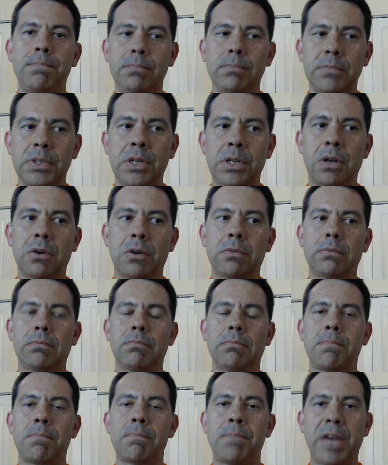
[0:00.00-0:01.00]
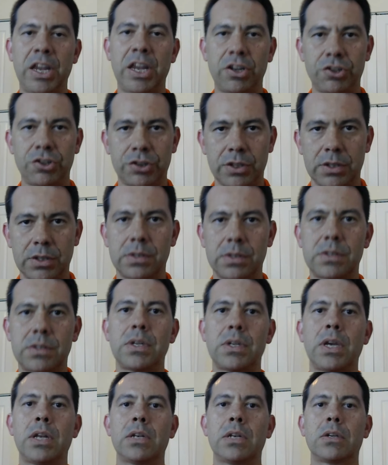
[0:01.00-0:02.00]
you know, patience
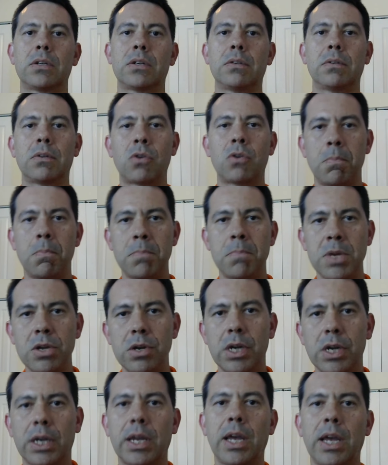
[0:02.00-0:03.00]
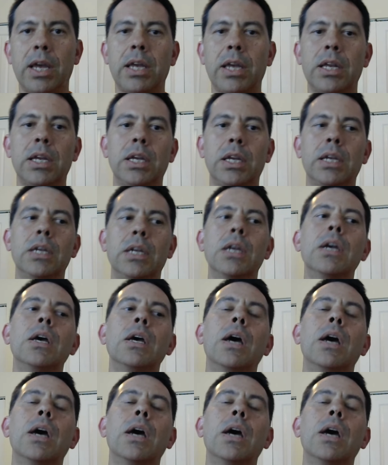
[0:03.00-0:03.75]
and communicating,